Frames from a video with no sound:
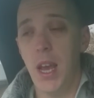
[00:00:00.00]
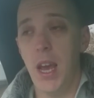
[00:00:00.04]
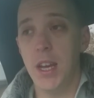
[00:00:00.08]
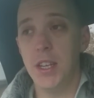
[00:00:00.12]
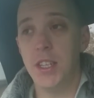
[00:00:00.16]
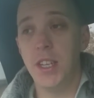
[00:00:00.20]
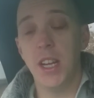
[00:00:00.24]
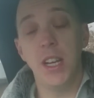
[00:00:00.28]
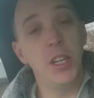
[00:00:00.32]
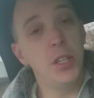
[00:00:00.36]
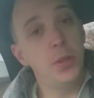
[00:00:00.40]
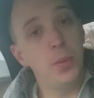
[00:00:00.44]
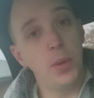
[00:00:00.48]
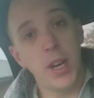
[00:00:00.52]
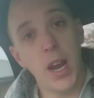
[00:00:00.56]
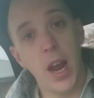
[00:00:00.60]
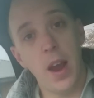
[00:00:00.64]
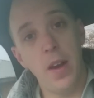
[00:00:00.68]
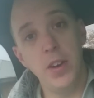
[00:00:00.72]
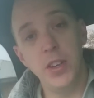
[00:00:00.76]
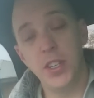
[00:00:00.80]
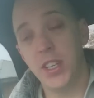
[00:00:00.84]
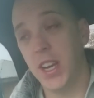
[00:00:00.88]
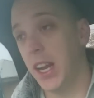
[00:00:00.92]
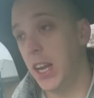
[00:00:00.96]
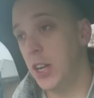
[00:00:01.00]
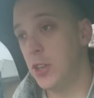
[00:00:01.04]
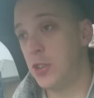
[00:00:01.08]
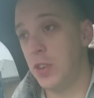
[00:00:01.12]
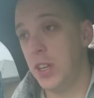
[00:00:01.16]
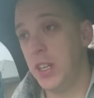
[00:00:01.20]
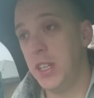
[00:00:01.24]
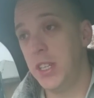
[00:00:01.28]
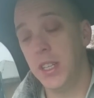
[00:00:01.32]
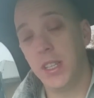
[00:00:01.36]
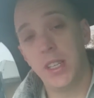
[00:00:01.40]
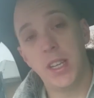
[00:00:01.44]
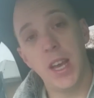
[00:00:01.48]
send it to a garage, get it
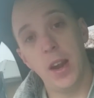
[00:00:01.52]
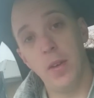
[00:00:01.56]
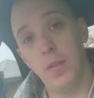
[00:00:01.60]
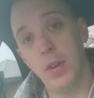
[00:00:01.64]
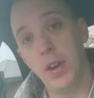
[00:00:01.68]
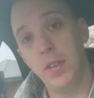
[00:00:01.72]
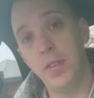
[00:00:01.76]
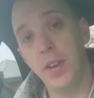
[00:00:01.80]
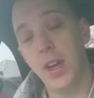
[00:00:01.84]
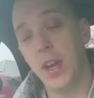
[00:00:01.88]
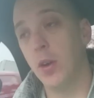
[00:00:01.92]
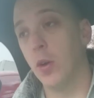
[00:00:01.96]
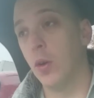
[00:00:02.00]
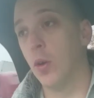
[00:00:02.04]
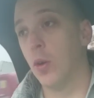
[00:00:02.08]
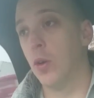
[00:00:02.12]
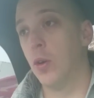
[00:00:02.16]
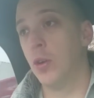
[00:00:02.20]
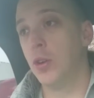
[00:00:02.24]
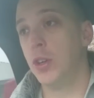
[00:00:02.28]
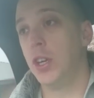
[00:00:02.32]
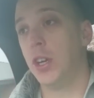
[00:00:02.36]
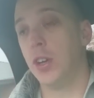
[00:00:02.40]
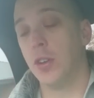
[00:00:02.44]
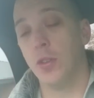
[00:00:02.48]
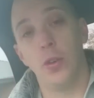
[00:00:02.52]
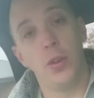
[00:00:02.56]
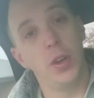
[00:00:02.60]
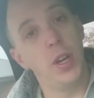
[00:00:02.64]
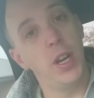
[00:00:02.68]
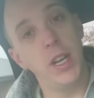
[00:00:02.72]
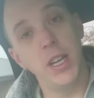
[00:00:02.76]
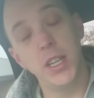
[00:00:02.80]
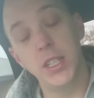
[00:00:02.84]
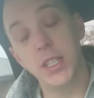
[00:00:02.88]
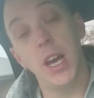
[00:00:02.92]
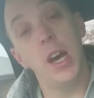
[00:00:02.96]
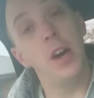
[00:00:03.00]
treated, get rid of it, or you can
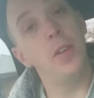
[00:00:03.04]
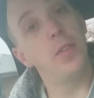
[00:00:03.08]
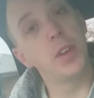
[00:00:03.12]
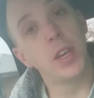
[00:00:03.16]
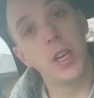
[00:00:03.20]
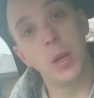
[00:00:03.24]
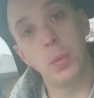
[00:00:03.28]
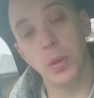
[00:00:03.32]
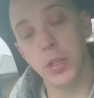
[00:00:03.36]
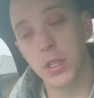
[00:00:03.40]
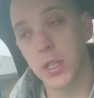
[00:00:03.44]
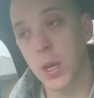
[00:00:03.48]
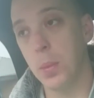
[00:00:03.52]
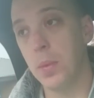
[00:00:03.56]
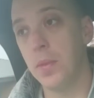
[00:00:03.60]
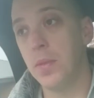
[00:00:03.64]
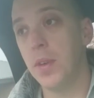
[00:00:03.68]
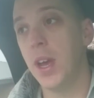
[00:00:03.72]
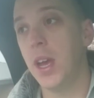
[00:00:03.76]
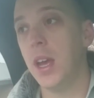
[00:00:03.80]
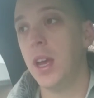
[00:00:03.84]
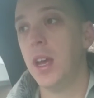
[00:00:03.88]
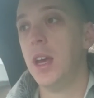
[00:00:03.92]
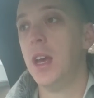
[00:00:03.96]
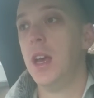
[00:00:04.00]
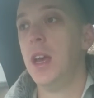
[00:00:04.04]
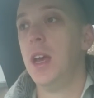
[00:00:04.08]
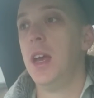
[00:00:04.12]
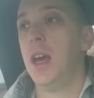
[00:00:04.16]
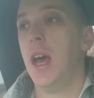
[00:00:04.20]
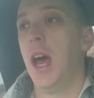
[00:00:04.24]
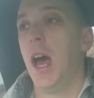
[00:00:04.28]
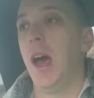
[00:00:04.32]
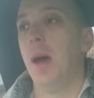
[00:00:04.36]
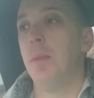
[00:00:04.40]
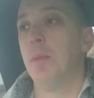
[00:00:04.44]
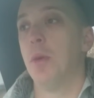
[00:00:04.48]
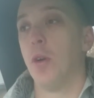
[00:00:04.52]
oil it yourself and keep on top of it,
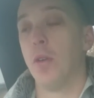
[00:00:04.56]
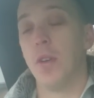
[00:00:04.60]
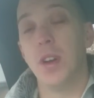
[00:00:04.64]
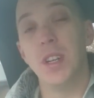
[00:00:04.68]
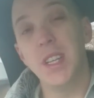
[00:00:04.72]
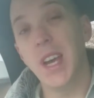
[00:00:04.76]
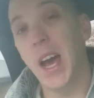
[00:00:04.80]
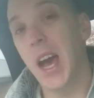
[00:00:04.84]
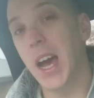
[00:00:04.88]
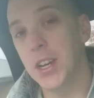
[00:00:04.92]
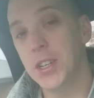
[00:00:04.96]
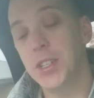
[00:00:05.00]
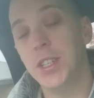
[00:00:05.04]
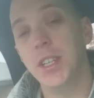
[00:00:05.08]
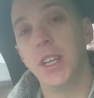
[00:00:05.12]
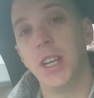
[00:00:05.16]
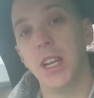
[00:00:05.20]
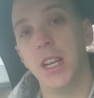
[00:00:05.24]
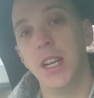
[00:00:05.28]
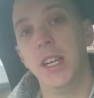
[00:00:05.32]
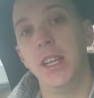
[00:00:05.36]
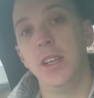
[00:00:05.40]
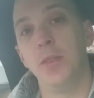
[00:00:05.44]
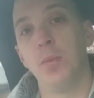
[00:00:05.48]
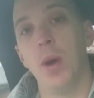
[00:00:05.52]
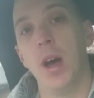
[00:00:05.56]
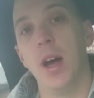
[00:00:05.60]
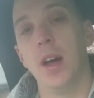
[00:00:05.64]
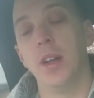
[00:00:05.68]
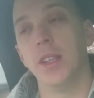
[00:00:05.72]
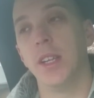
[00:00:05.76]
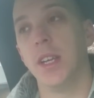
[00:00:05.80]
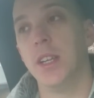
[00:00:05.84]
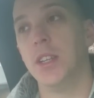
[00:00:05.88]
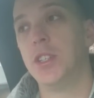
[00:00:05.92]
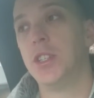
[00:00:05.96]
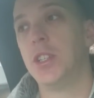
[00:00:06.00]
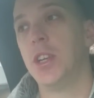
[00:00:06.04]
or is it actually going to need
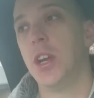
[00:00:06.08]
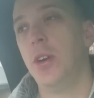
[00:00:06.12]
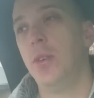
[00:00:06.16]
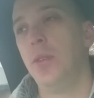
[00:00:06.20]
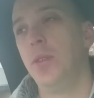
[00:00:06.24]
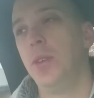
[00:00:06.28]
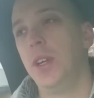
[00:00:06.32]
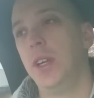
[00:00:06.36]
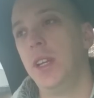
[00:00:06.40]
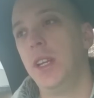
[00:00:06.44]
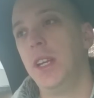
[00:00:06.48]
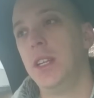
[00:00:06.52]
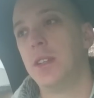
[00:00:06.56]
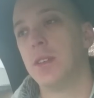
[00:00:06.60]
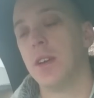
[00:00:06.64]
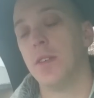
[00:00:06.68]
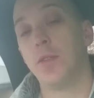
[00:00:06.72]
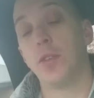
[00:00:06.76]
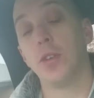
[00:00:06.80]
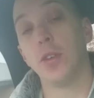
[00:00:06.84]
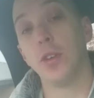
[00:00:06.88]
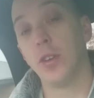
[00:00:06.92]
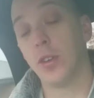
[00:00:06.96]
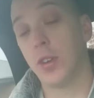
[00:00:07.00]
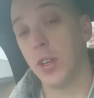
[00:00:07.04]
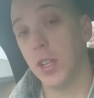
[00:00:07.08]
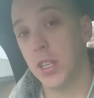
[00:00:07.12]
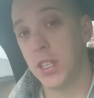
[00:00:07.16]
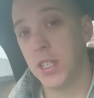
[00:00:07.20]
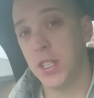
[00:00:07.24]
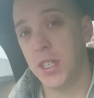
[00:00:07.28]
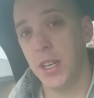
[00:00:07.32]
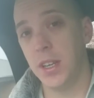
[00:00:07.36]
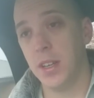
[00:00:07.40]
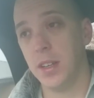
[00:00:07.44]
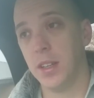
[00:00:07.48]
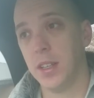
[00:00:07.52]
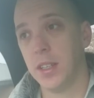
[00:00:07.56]
welding? So you need to have a good look at the
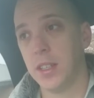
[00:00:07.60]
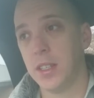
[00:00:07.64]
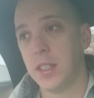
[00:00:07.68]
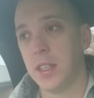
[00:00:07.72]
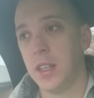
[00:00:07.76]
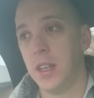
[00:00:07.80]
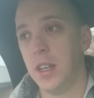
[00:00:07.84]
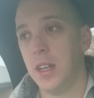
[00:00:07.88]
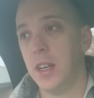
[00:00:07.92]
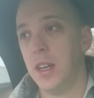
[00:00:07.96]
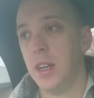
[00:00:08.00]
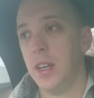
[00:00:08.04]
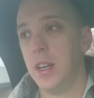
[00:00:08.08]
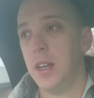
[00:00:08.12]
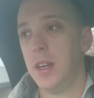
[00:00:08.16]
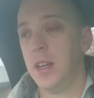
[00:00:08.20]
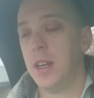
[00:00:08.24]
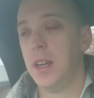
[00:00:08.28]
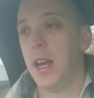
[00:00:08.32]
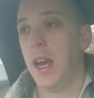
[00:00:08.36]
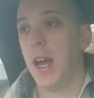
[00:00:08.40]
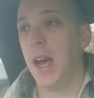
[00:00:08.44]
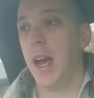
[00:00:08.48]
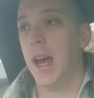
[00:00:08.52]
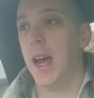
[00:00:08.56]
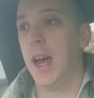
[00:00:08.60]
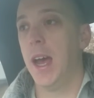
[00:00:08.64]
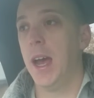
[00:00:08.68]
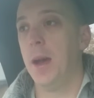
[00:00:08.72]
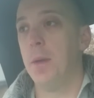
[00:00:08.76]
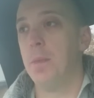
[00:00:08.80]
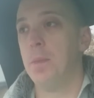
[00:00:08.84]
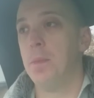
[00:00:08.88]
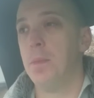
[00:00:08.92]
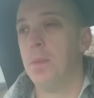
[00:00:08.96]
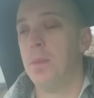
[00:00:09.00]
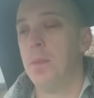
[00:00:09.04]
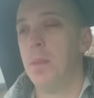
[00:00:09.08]
sills,
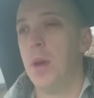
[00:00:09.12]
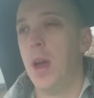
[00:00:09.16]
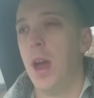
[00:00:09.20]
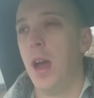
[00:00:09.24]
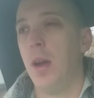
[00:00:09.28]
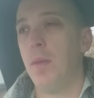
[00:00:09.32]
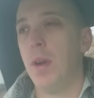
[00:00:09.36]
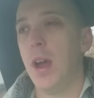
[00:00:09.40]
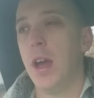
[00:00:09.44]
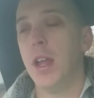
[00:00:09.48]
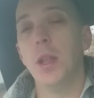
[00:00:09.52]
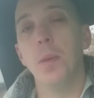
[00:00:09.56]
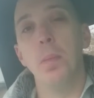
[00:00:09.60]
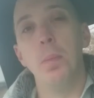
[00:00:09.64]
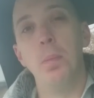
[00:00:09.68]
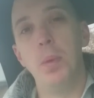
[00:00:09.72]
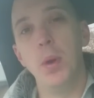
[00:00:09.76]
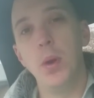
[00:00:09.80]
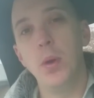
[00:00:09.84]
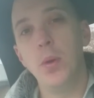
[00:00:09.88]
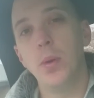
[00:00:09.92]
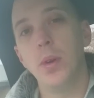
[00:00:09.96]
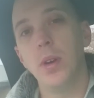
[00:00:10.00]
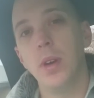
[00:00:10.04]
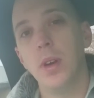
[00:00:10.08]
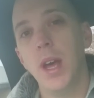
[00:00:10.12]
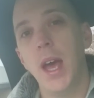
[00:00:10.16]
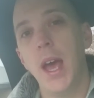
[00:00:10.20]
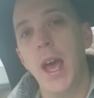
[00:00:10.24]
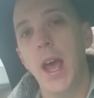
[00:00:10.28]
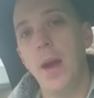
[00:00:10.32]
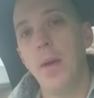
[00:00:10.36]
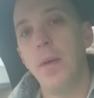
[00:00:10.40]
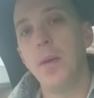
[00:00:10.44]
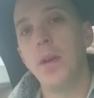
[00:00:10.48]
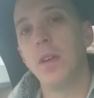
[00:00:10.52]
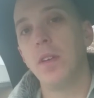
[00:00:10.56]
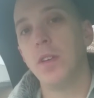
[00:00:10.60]
around the boot
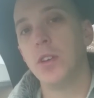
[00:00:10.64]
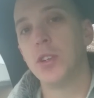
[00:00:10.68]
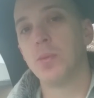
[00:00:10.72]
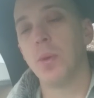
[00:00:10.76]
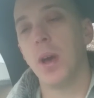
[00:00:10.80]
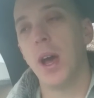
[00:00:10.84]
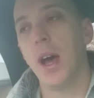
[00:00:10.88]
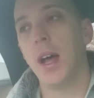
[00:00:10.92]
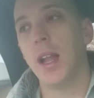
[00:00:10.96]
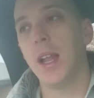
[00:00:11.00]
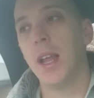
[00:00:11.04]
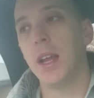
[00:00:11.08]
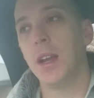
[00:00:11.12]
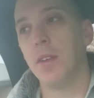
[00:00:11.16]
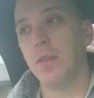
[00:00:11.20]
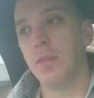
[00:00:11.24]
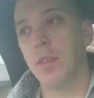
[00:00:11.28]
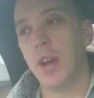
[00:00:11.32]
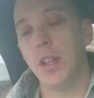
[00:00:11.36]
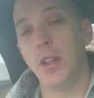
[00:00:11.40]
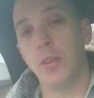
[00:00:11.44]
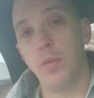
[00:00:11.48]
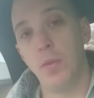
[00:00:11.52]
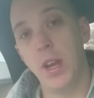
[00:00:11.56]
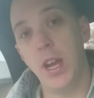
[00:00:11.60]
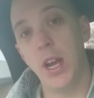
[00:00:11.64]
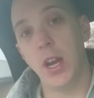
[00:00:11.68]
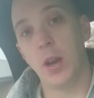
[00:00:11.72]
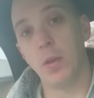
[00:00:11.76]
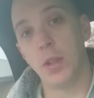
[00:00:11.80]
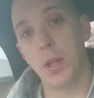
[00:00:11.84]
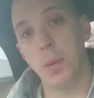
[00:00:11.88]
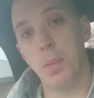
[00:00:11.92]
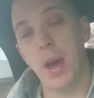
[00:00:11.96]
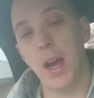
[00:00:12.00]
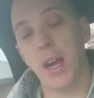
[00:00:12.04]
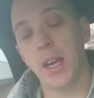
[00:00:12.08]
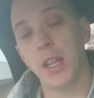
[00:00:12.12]
area as well, like around
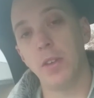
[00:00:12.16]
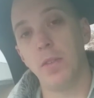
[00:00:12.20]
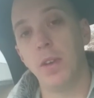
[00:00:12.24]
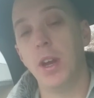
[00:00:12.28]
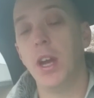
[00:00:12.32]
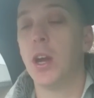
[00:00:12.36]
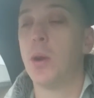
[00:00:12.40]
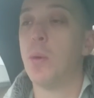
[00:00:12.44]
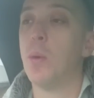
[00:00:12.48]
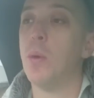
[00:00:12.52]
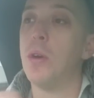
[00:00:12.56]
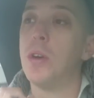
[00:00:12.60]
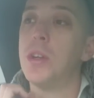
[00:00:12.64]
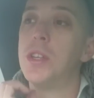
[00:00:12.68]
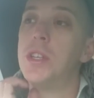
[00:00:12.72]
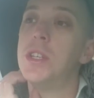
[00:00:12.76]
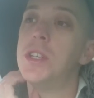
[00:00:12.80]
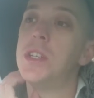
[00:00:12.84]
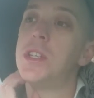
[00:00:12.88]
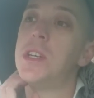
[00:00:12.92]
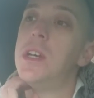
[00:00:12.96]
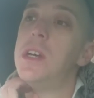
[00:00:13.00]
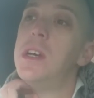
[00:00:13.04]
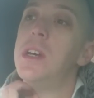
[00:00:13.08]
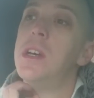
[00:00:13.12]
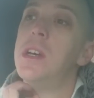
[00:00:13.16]
the back of the rear quarters,